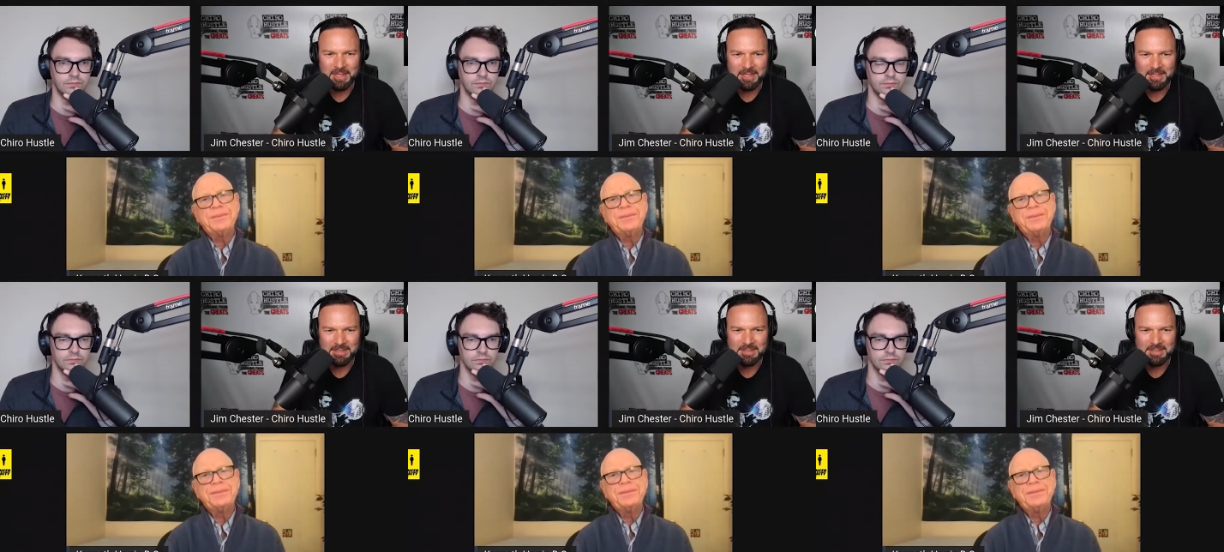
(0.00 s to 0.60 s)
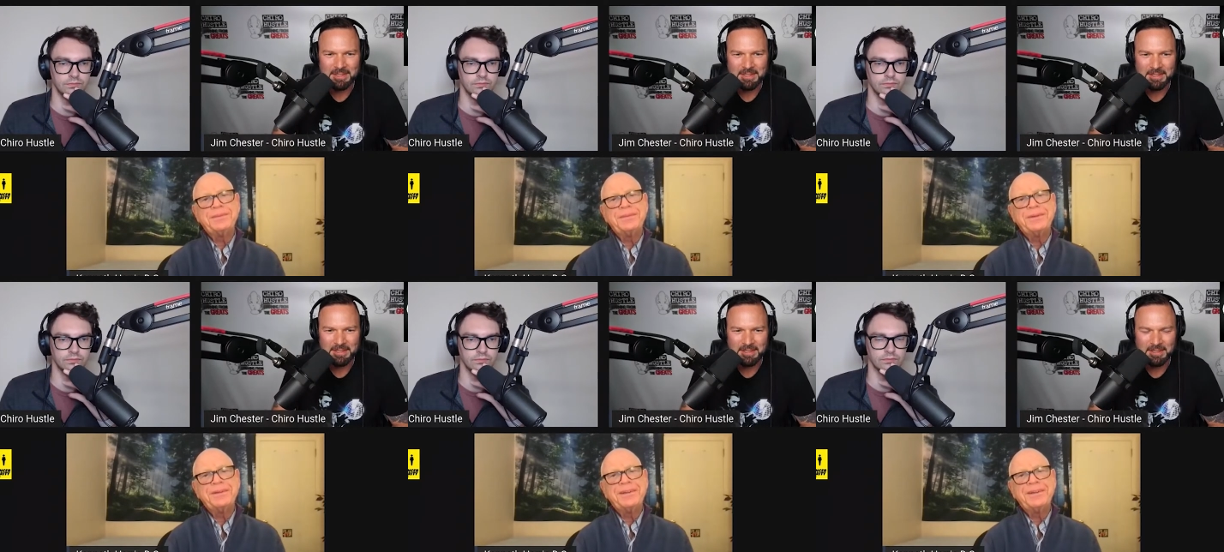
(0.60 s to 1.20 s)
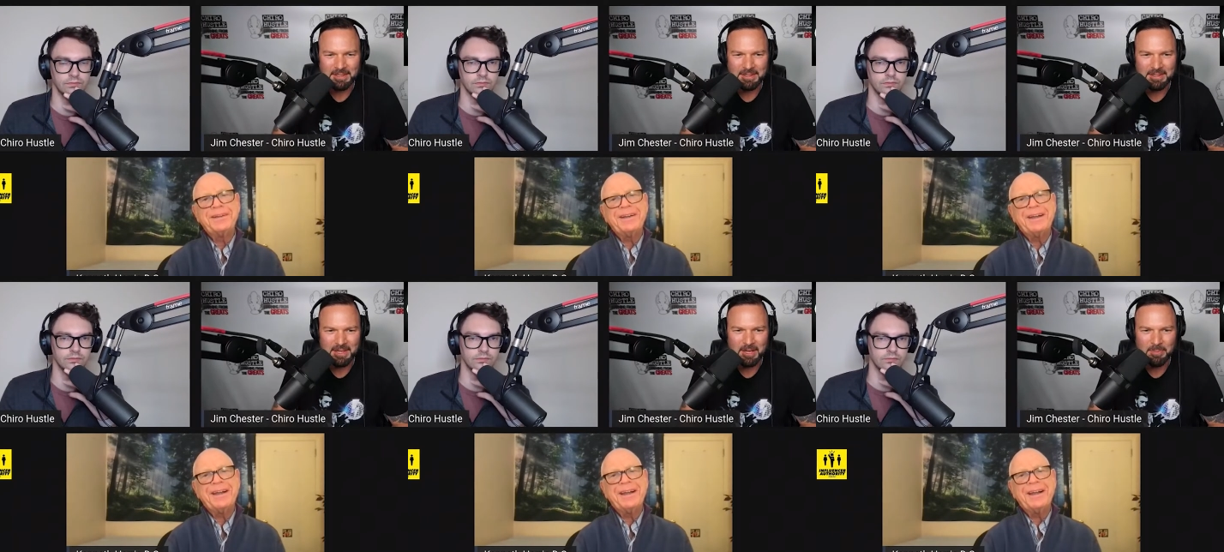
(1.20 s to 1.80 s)
Speaker 1: line is, uh,
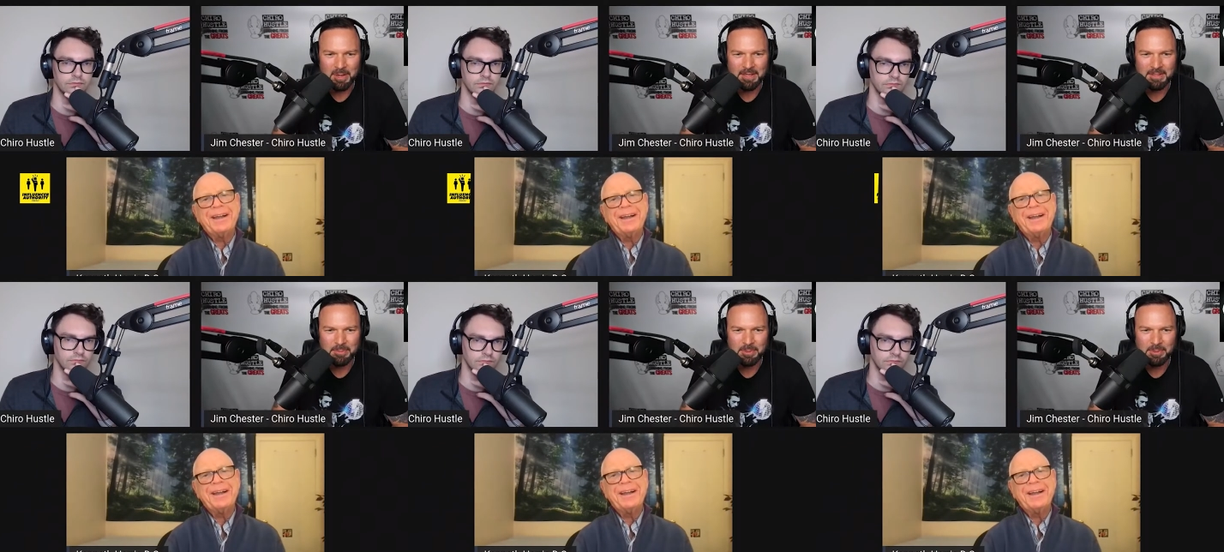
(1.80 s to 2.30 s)
chiropractic